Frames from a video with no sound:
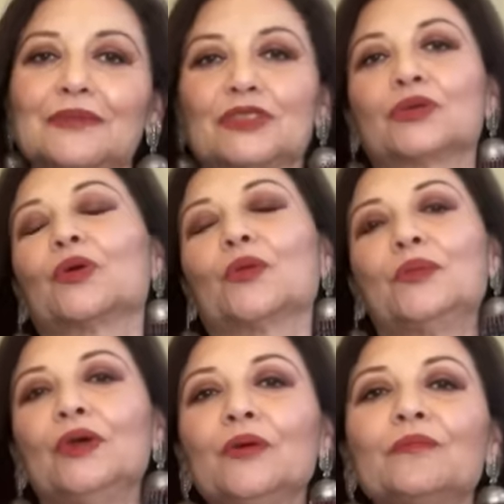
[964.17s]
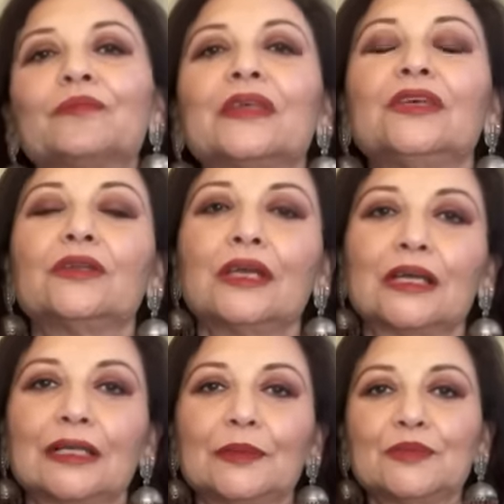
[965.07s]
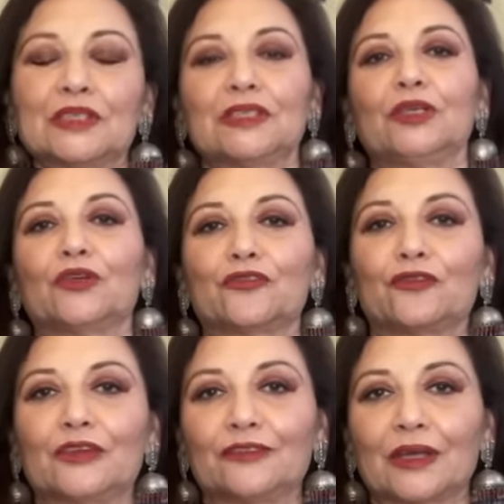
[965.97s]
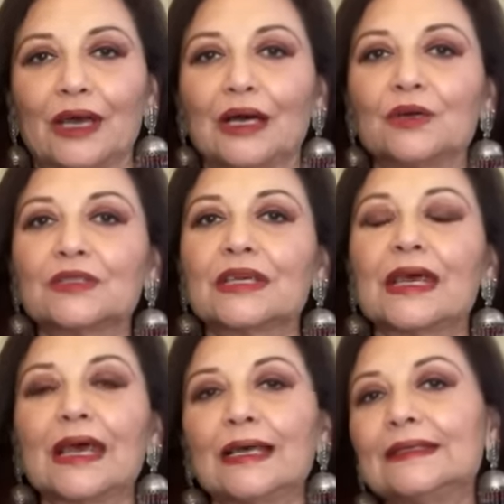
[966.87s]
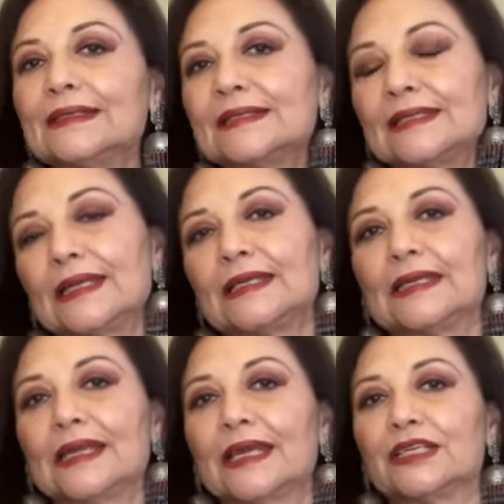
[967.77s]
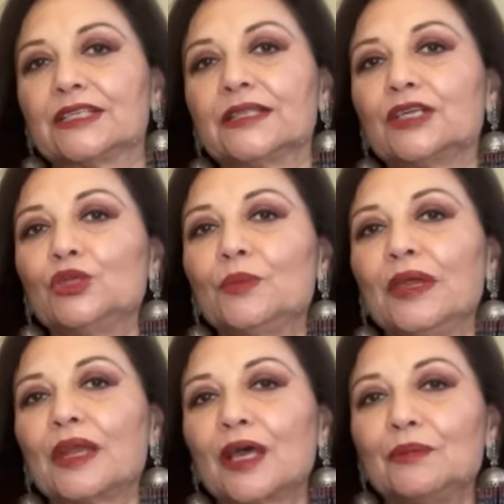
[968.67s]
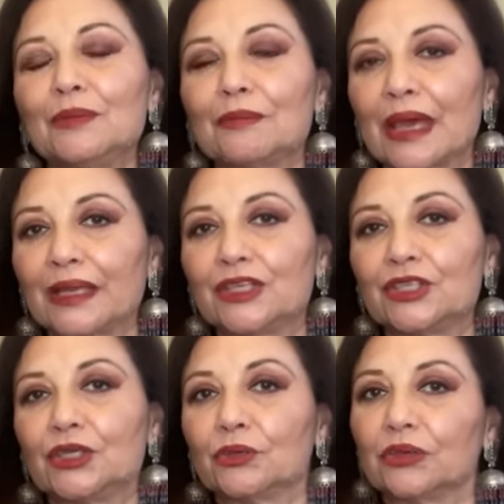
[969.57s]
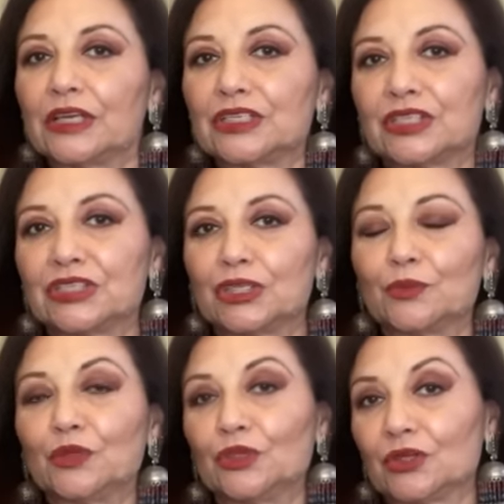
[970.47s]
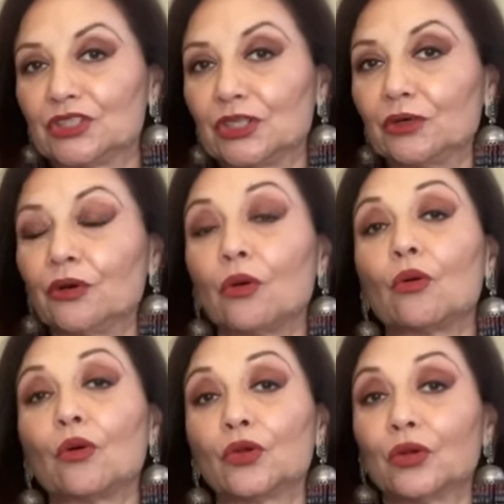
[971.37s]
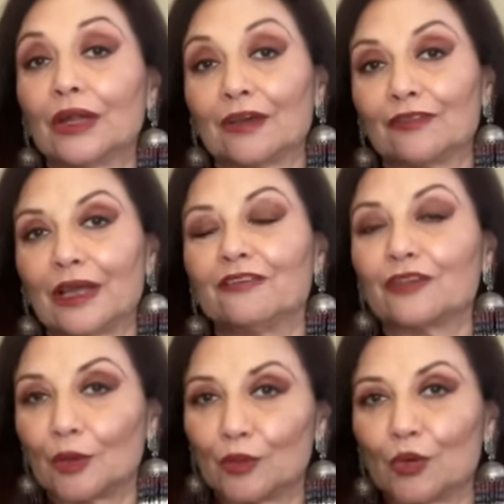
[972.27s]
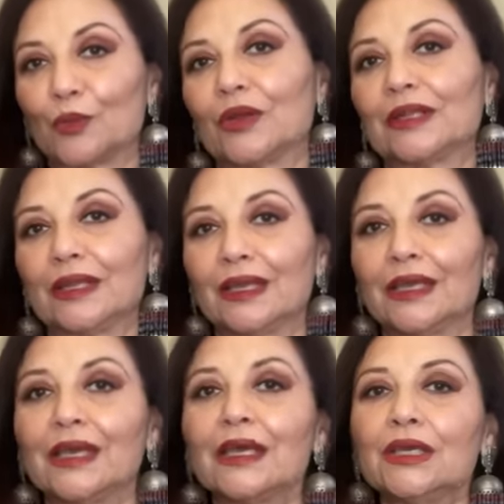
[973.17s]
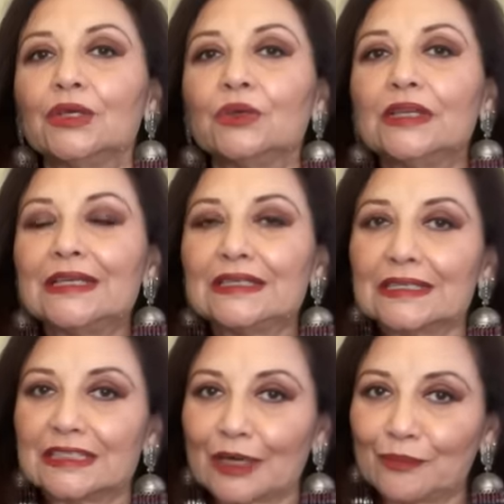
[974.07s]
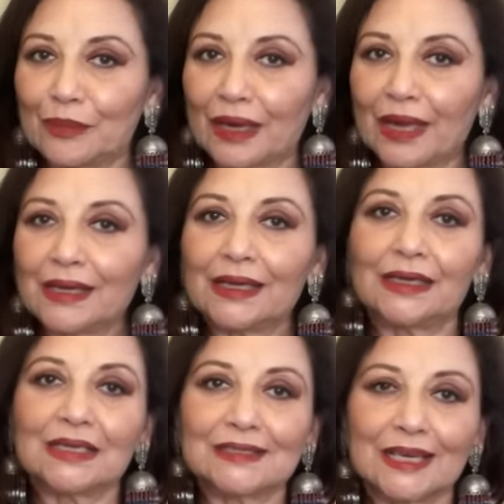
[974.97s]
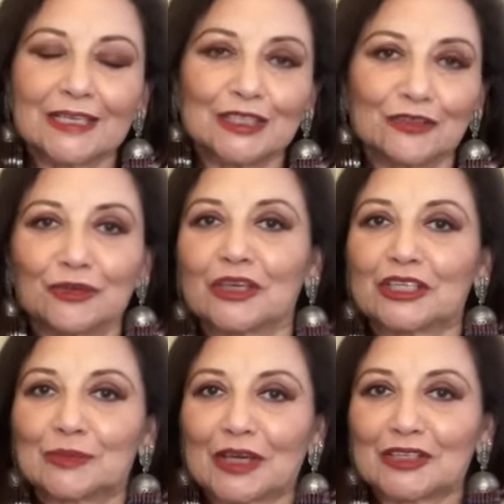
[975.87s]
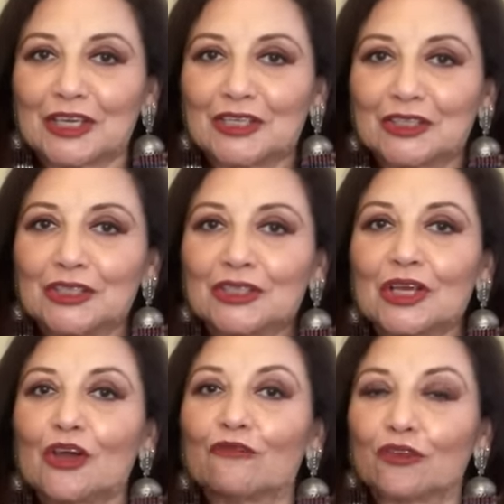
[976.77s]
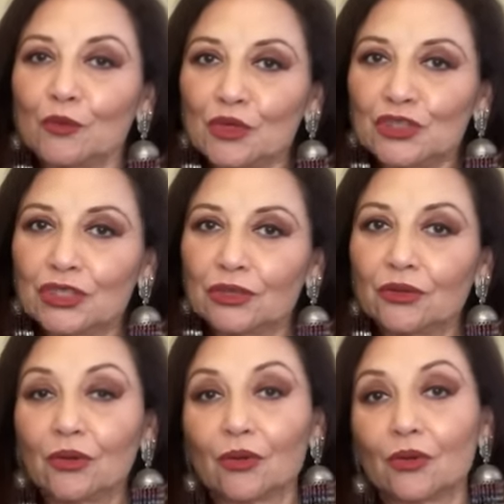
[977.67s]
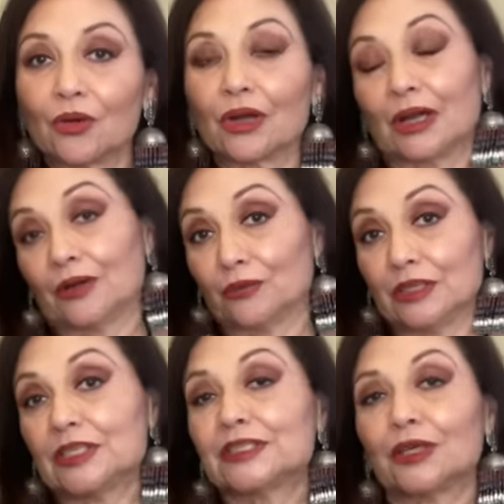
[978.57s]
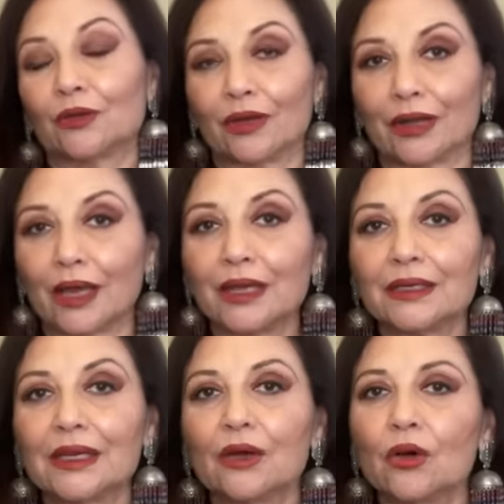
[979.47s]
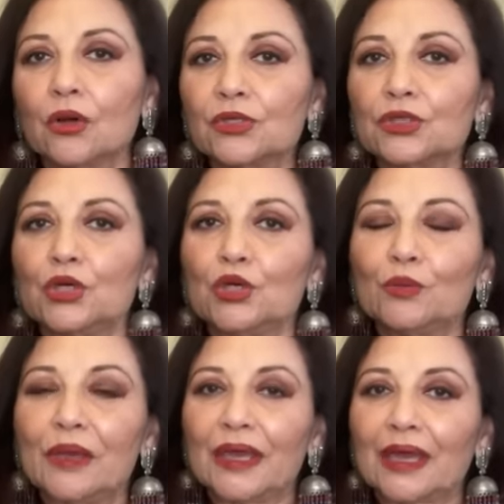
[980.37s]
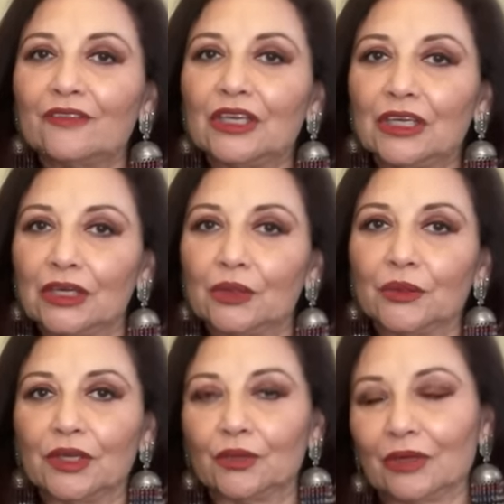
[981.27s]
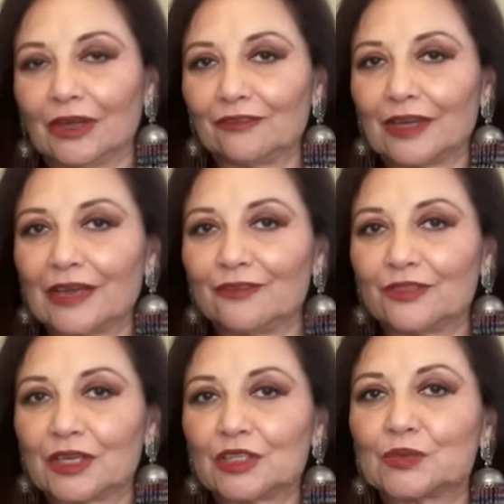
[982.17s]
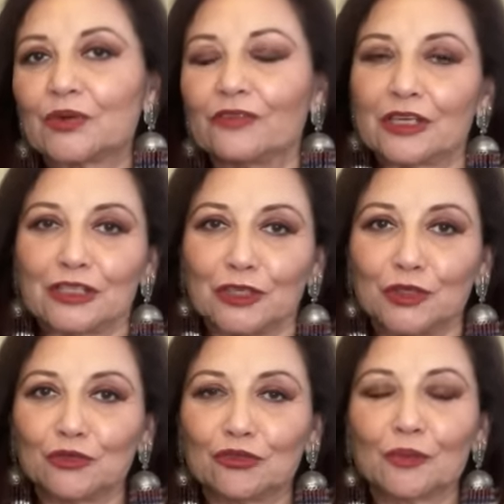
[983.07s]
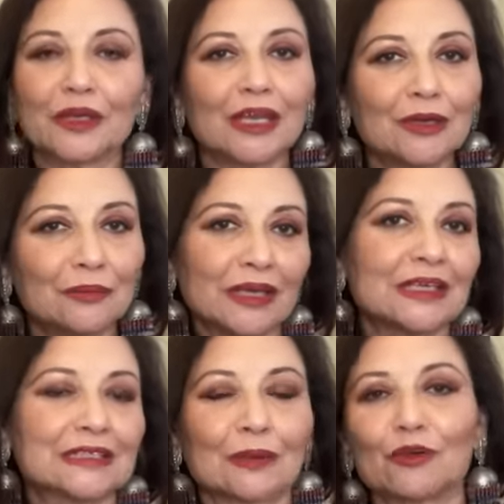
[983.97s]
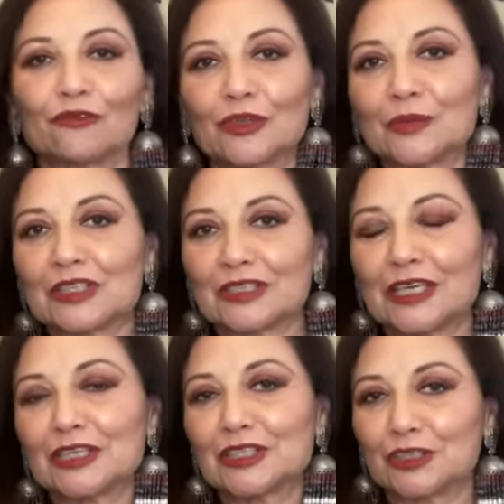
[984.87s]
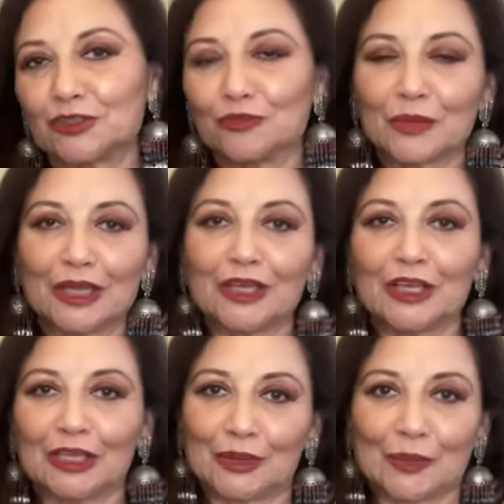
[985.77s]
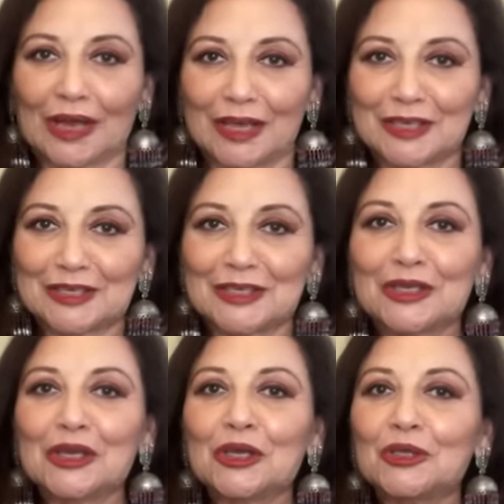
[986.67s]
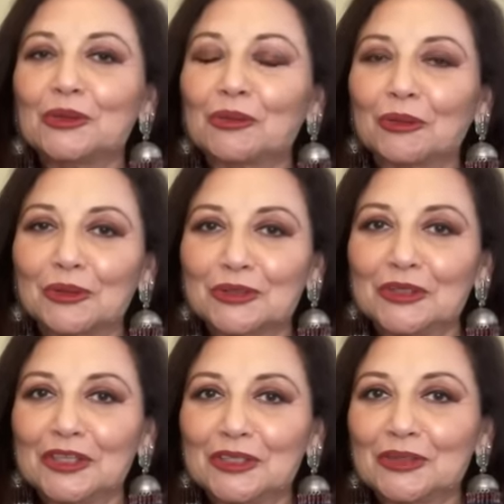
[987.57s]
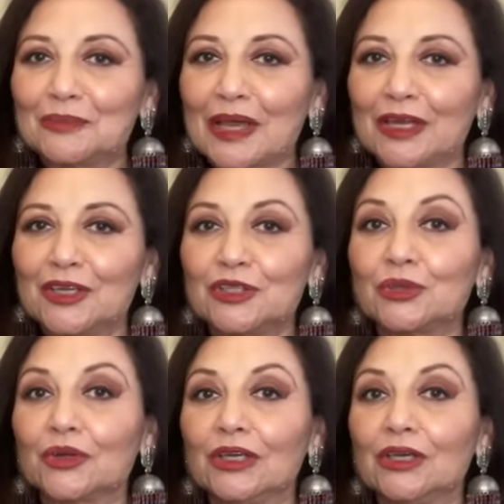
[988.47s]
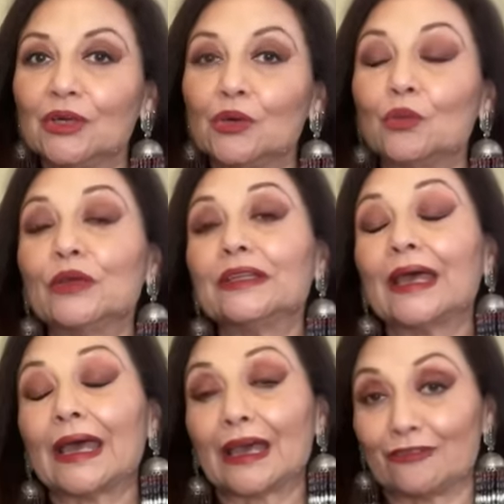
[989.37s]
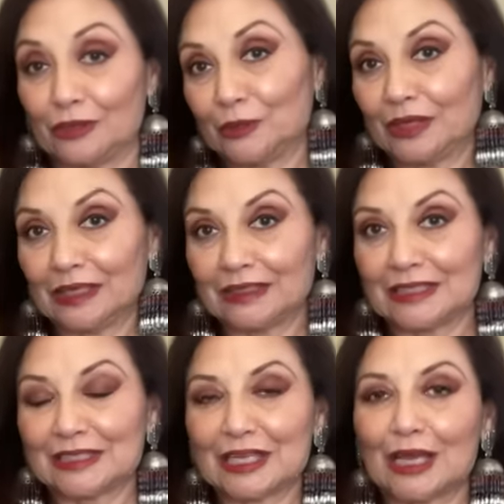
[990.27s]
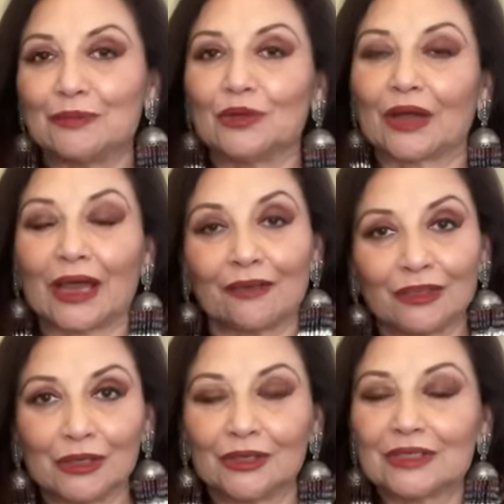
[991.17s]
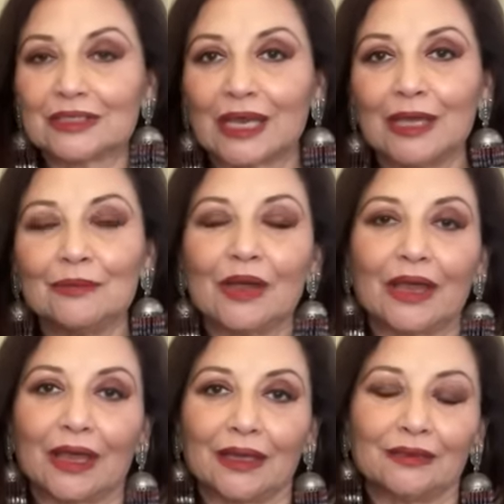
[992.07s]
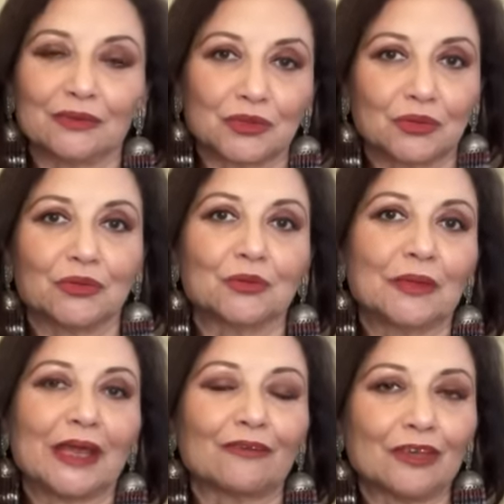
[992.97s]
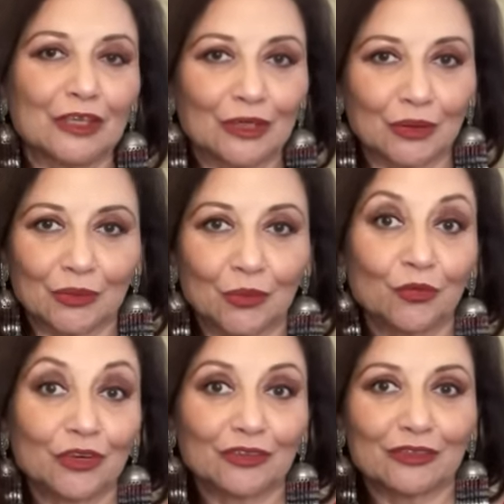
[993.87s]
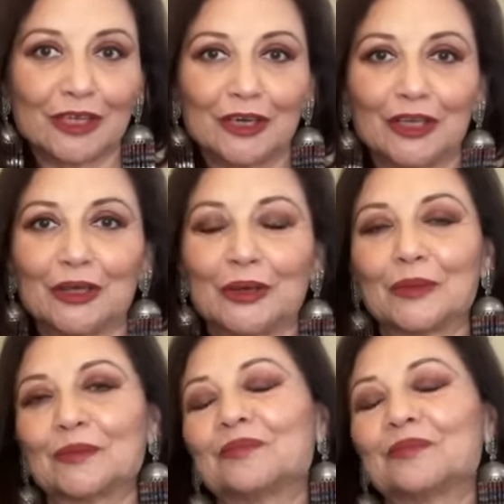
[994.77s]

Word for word: Scorpio, your eclipse is in your fifth house, and this is an indication that you may not be managing your relationship with your children or your love life appropriately. You need to step back and assess if your expectations from your children or are realistic or not, also, you may have an ego in your love life that is preventing you from admitting some of the mistakes that you've made in the past. You also need to manage your ego with everyone at this time. You're having a good time, and so you may have an ego, overinflated ego.